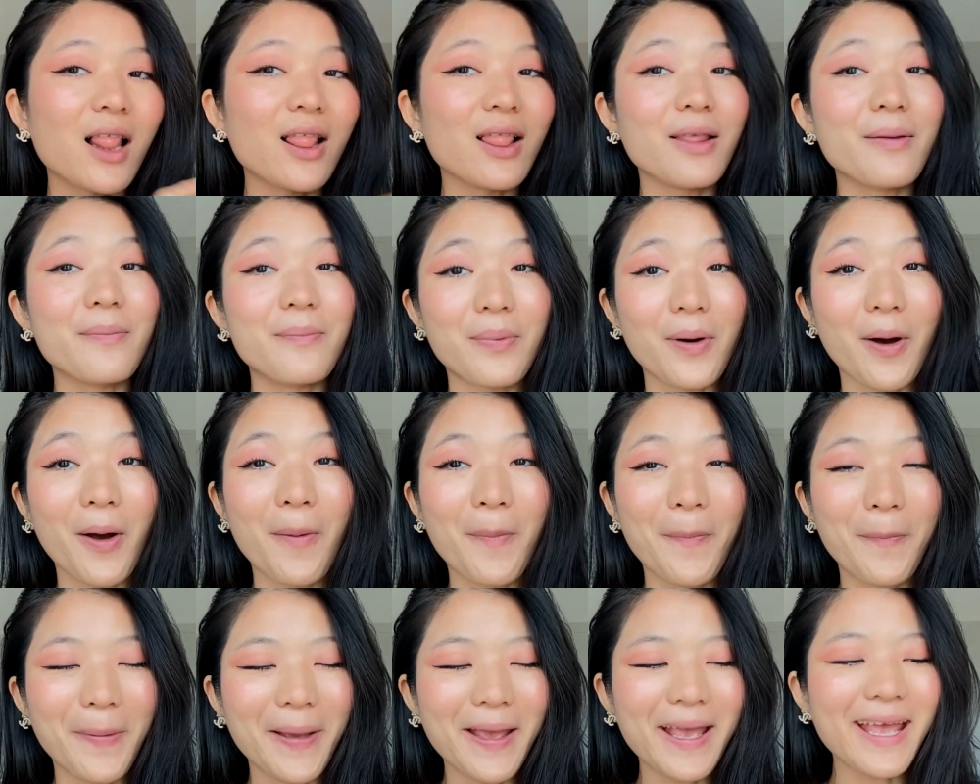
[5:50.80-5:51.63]
lip
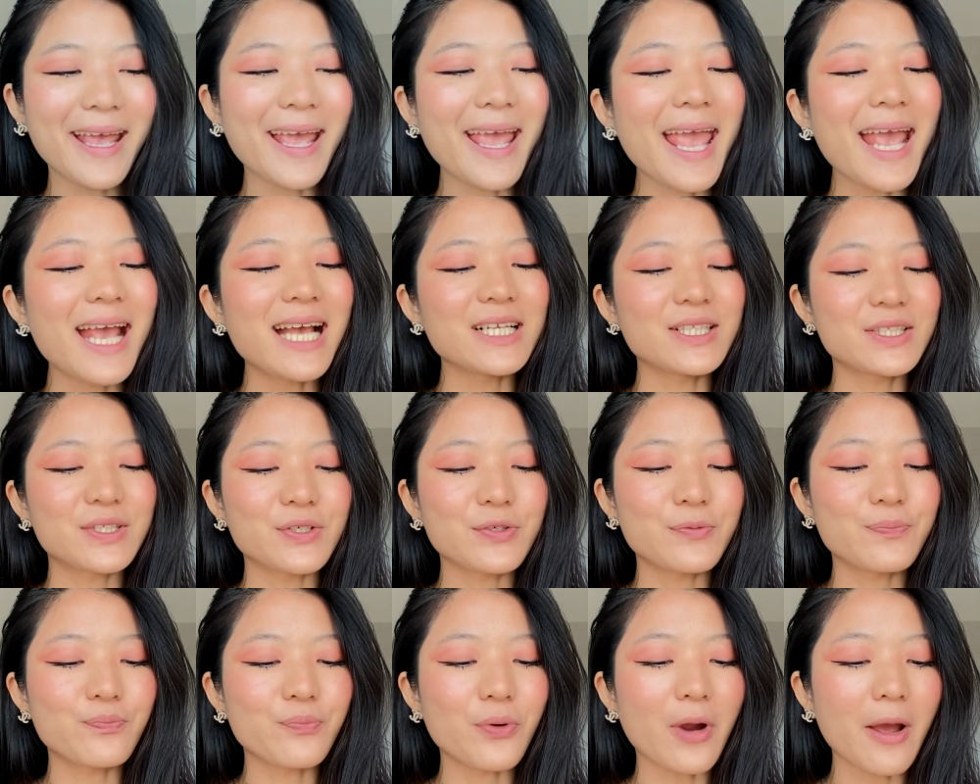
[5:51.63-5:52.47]
balm
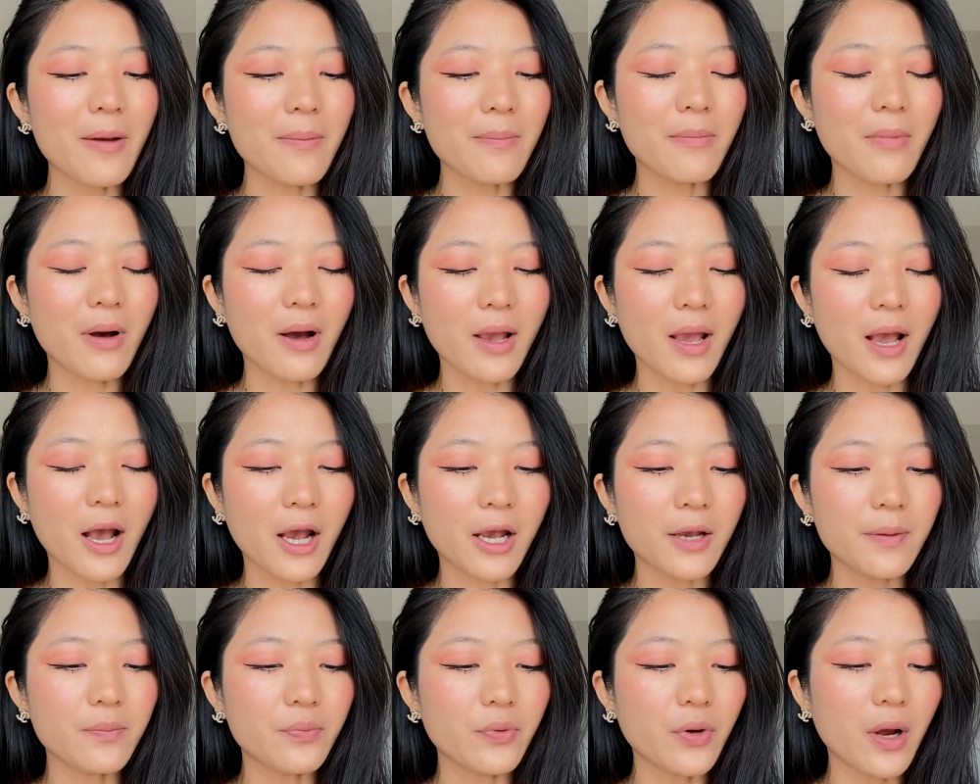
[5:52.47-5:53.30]
to prep my
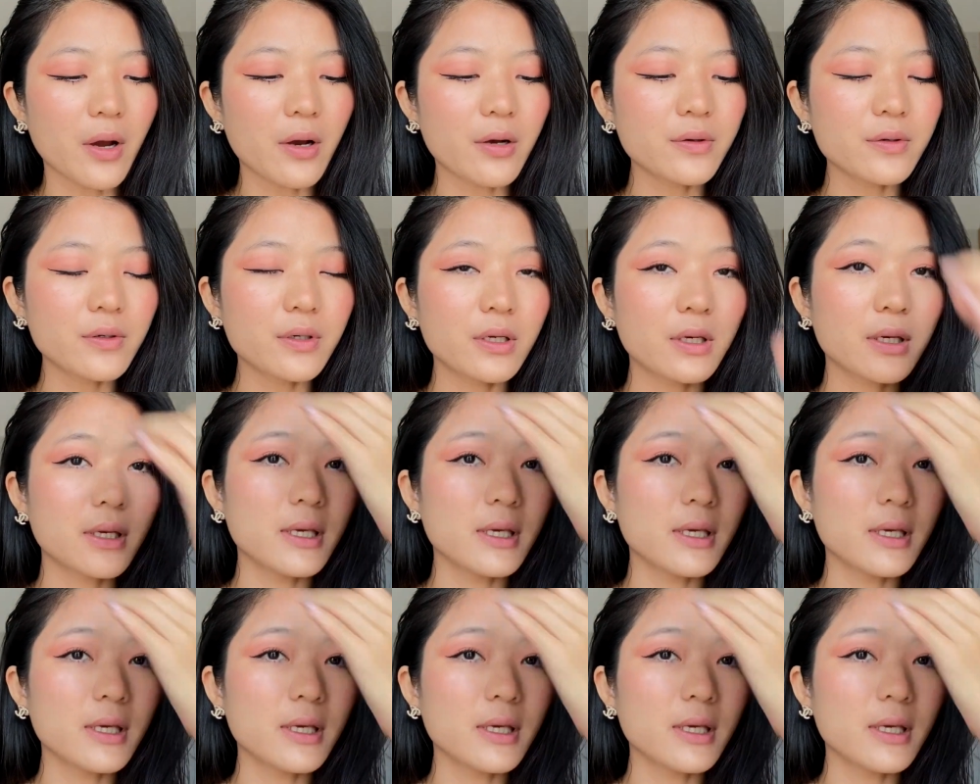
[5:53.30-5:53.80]
eyebrow.